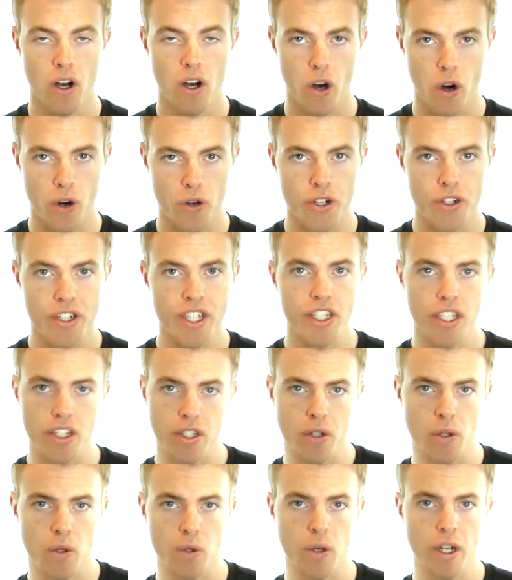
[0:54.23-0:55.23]
all you need to
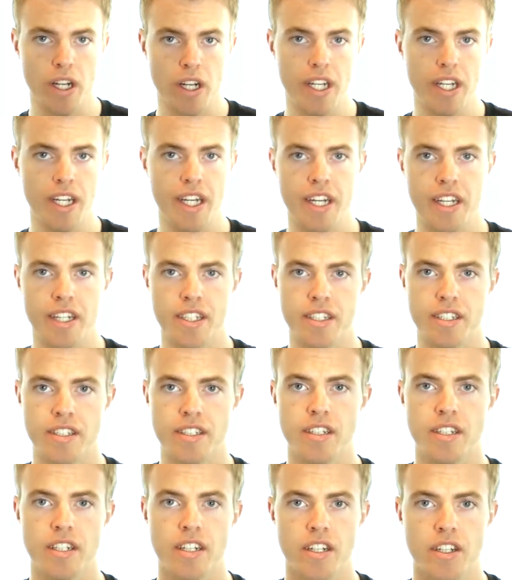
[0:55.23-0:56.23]
know
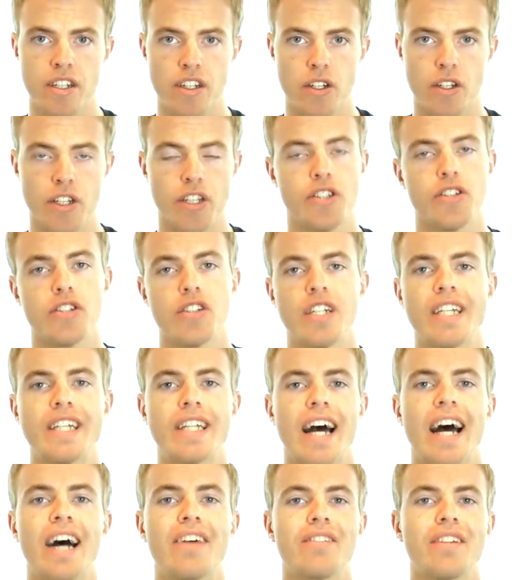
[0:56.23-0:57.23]
is you just need to
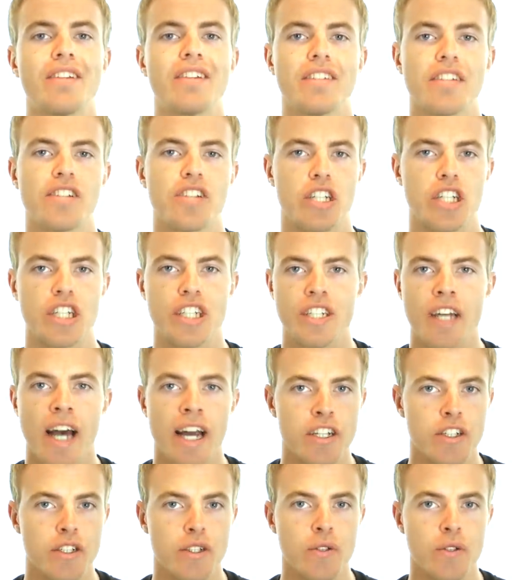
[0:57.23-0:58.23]
have this as a
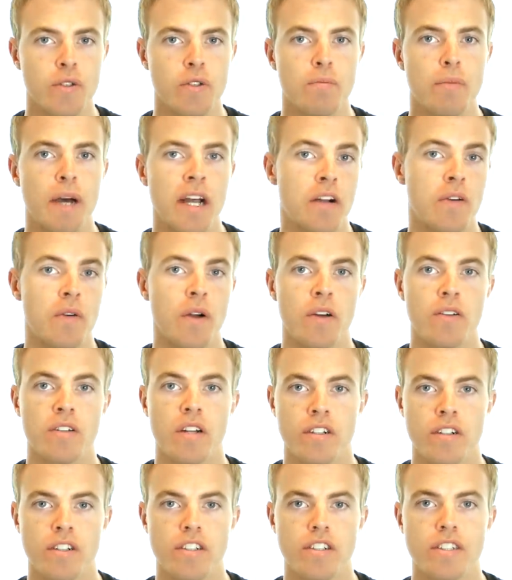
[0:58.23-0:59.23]
contextual background
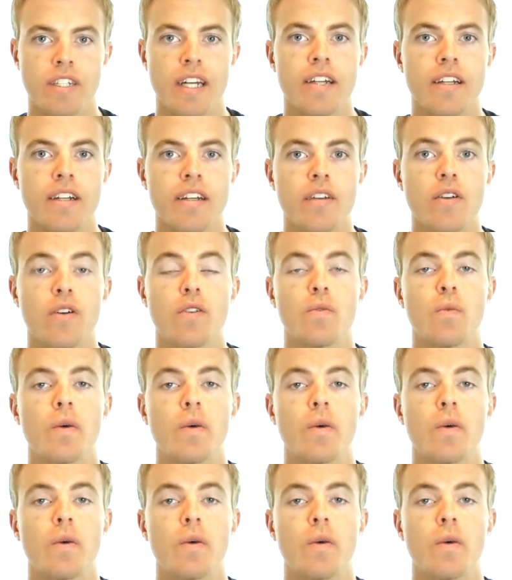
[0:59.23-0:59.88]
understanding of